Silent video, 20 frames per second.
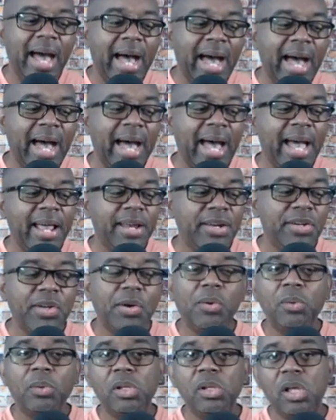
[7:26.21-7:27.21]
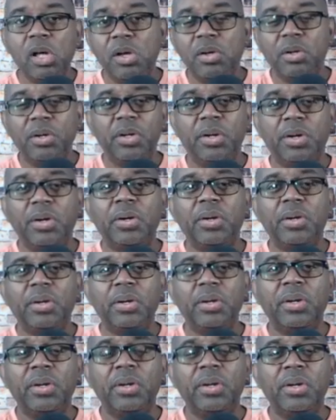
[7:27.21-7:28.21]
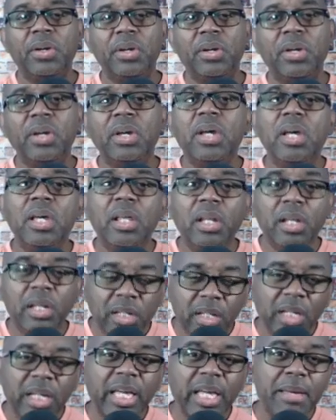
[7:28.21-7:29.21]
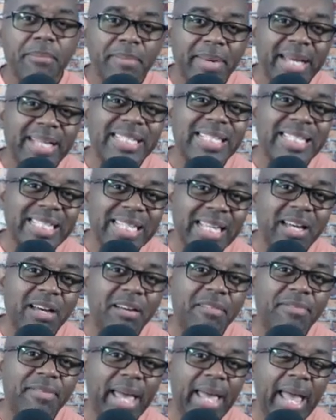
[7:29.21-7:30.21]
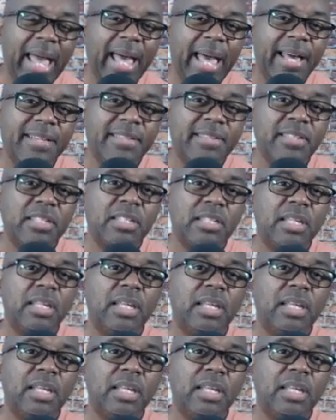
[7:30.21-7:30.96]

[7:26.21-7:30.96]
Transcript: I no longer look at myself as